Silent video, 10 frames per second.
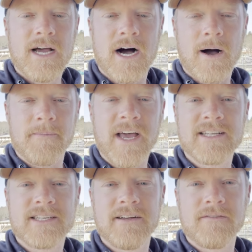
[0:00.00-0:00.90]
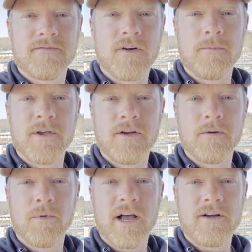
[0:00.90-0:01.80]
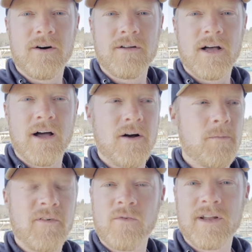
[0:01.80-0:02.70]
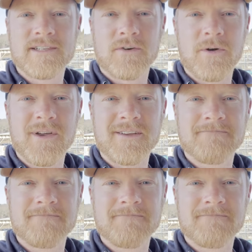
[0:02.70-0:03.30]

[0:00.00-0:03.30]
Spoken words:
That's it from here in Black Hall. I hope everyone has a great week.